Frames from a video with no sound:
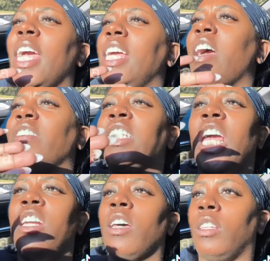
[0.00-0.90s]
He never
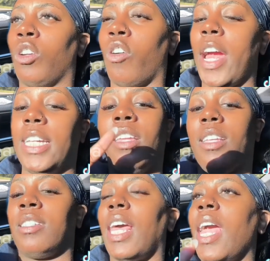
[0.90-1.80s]
said nothing crazy. The
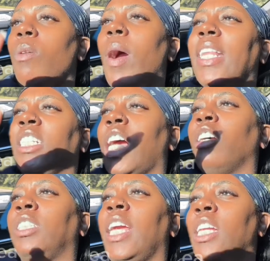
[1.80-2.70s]
same way that y'all
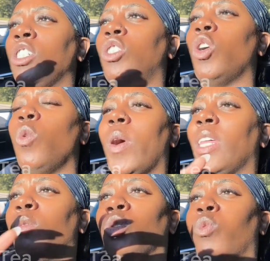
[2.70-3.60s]
seen this dude, whether
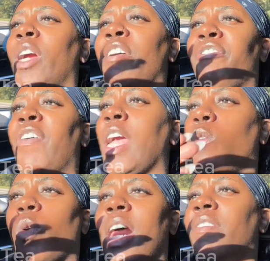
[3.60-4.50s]
it was real, fake,
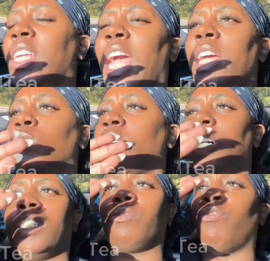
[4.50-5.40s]
whatever the case
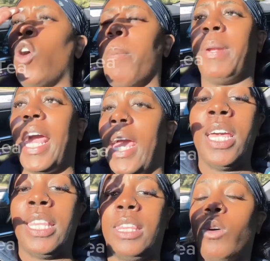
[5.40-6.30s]
was, for a play.
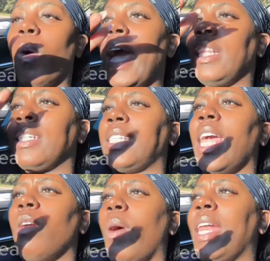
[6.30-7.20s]
The
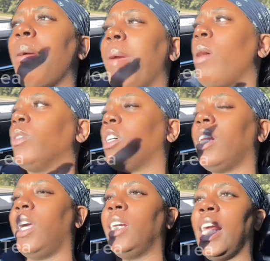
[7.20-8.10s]
same way that man was on the
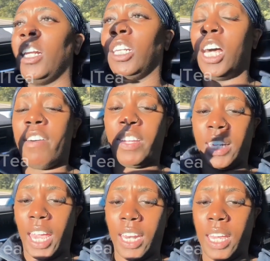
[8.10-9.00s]
internet loving
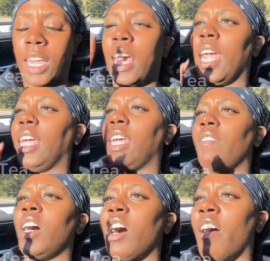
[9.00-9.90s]
Danny and giving
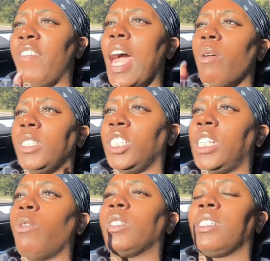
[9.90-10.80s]
her flowers and
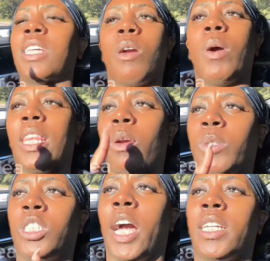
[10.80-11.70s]
shit was the same way that he was
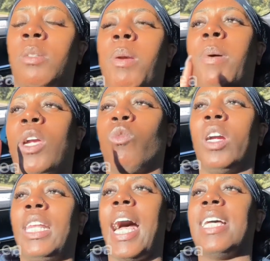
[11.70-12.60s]
talking to me, but he
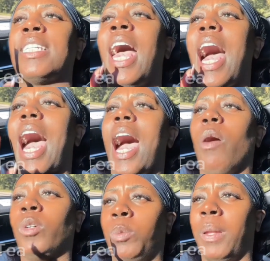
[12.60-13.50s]
realized I
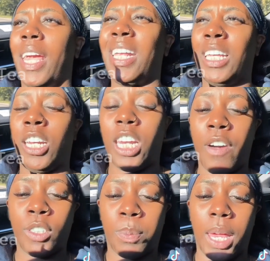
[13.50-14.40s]
was playing in the
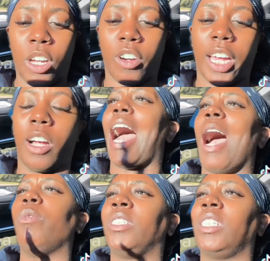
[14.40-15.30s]
devil's playground. I
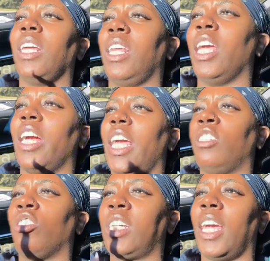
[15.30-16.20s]
was sitting here
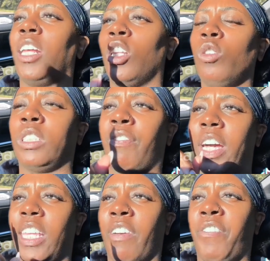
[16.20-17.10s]
entertaining Lucifer
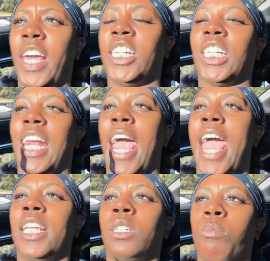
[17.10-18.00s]
in the flesh, and I
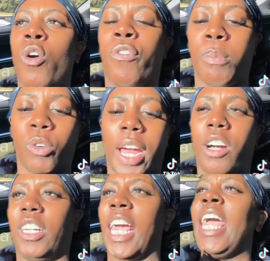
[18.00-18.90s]
had to move him
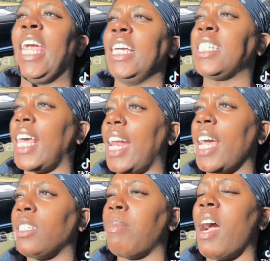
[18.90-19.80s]
around it. He said out
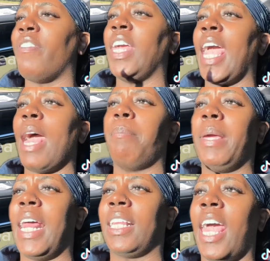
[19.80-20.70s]
his mouth he hadn't been
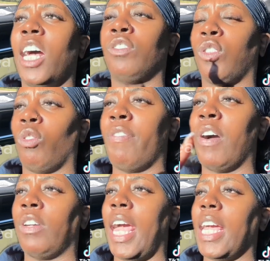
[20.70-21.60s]
at the house for
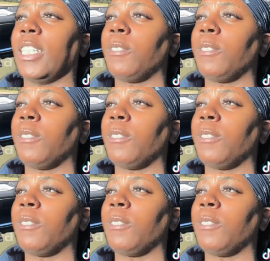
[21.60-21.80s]
3-4 days.